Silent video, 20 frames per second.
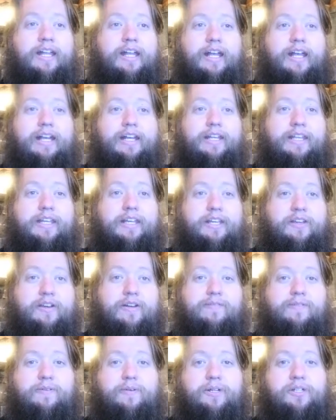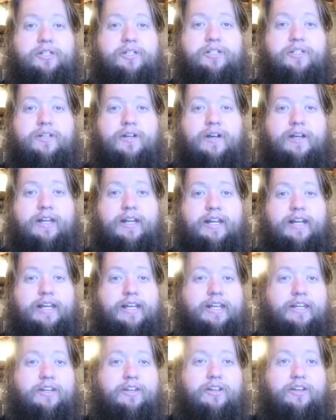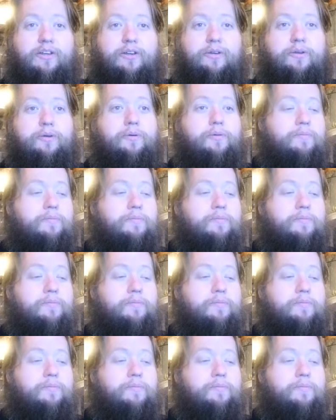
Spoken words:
anything you have questions on, and I can do